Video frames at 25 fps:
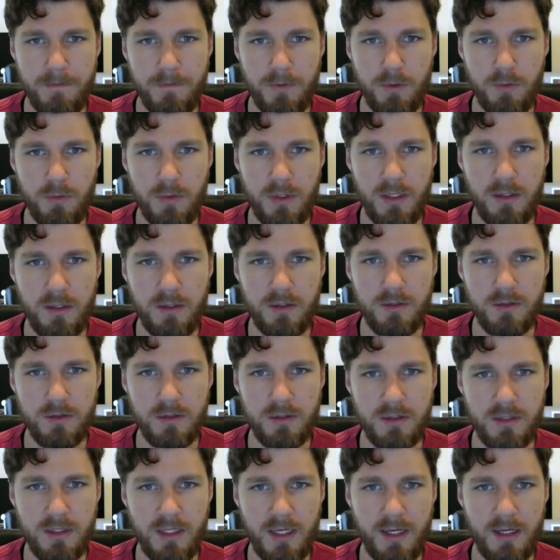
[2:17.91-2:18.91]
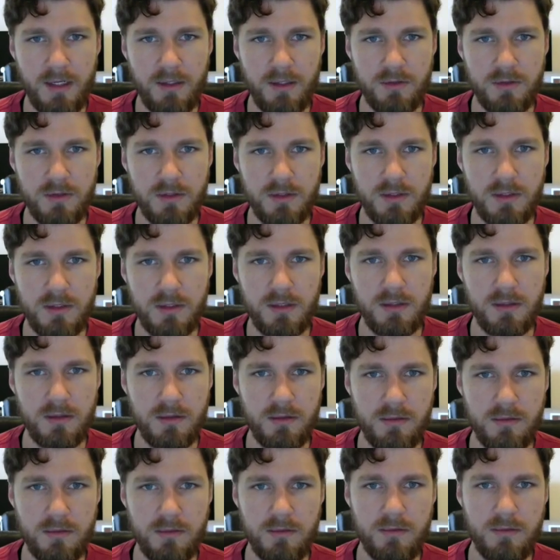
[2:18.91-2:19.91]

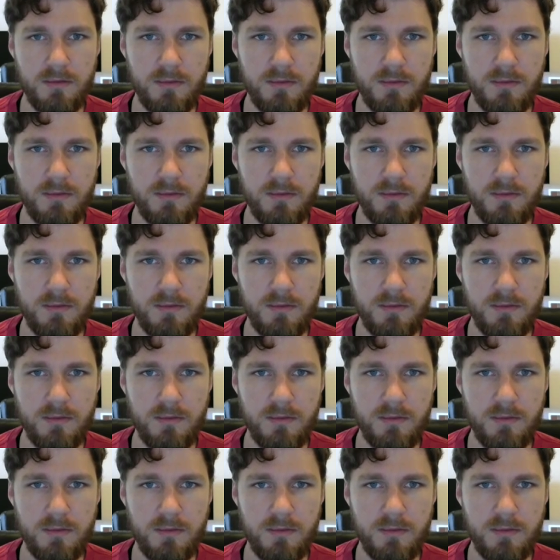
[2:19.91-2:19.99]
300,000